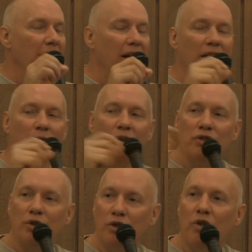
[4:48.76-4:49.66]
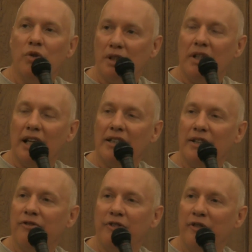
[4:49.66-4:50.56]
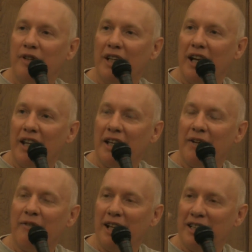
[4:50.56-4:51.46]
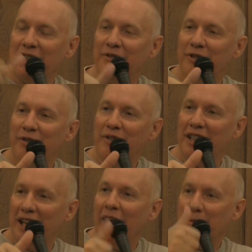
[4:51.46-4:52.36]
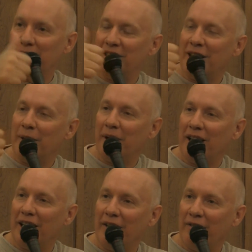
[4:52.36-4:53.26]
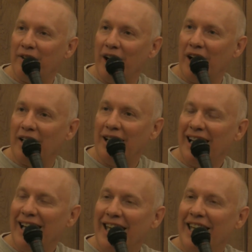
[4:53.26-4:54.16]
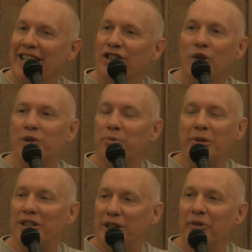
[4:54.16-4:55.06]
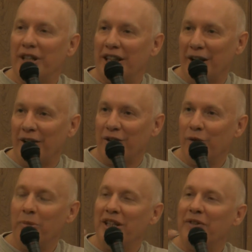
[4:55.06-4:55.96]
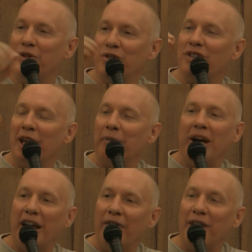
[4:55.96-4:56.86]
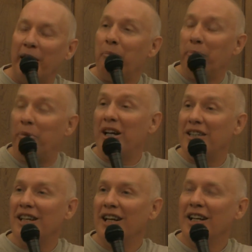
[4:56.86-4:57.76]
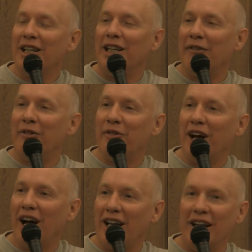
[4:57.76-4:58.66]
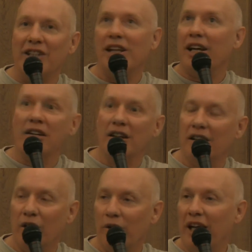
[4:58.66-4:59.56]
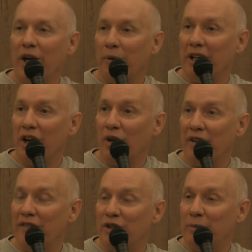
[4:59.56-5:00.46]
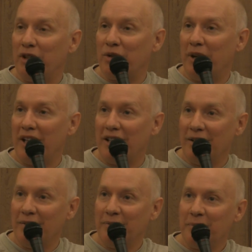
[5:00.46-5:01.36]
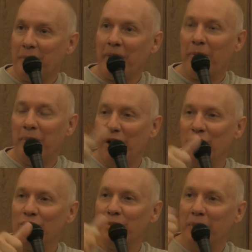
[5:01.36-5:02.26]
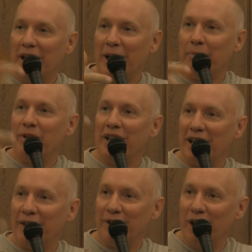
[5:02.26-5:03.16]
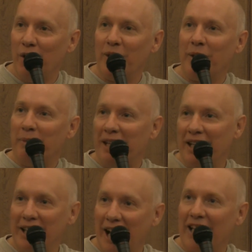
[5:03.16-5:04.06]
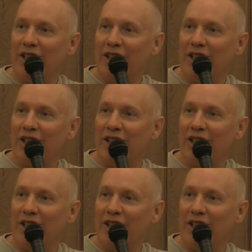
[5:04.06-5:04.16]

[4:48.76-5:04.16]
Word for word: Uh, what you used, lesson 50, I think of lesson 50, I am sustained by the love of God. He gets so specific there. You believe you're sustained by everything but love of God, and it's like, okay, here we go, give it to me straight. Pills, money, protected clothing, being liked,